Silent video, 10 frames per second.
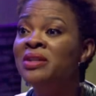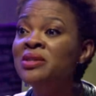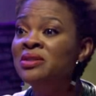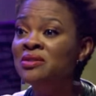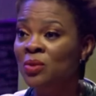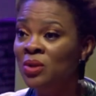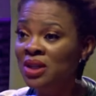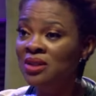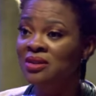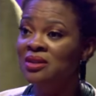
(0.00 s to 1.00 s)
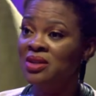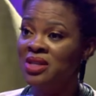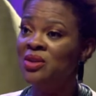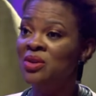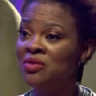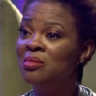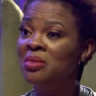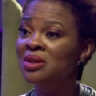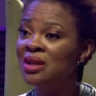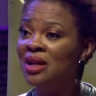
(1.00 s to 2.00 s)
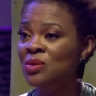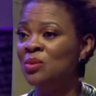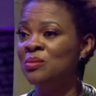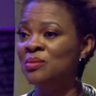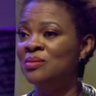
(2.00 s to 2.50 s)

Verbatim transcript: because your parents couldn't afford it, because I know you're from a middle class